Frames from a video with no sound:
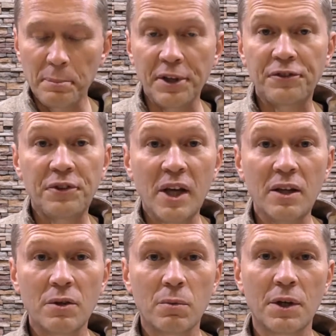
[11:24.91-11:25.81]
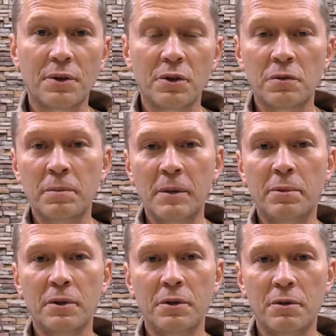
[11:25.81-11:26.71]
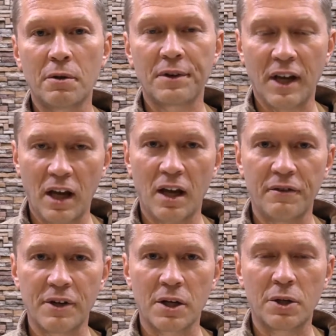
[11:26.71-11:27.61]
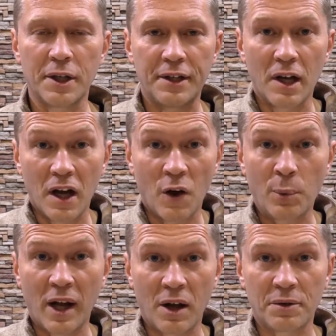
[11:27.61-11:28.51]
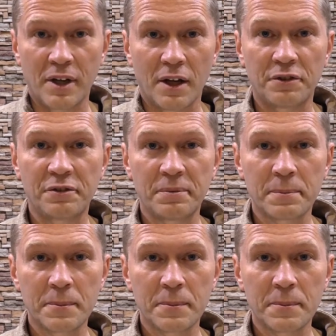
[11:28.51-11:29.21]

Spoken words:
But say you're one of those people, you don't have a good around us.